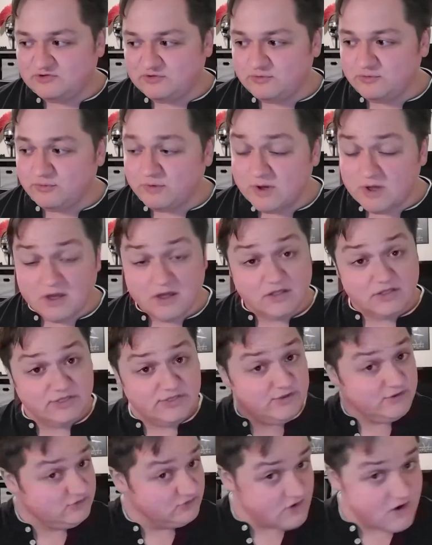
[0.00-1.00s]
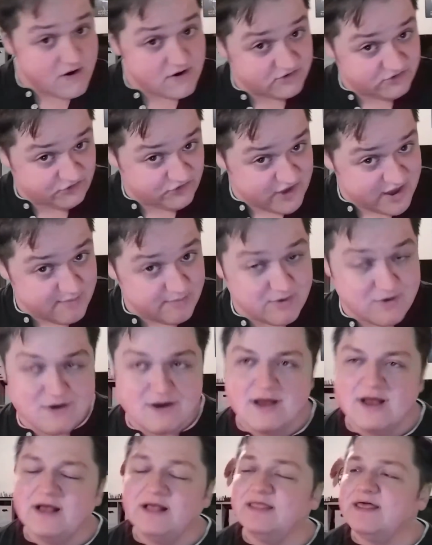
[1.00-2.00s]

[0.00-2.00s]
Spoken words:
to the Darksaber,